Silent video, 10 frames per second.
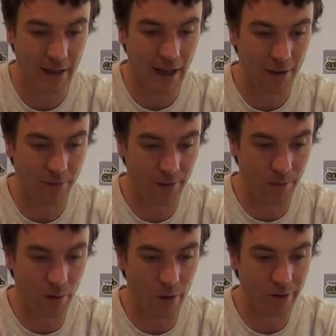and for the
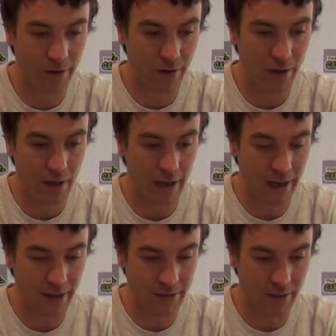water
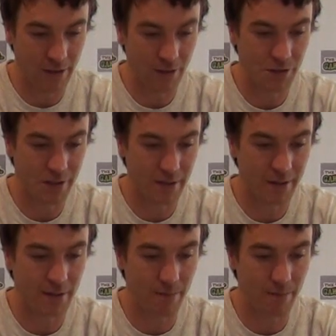and the nutrients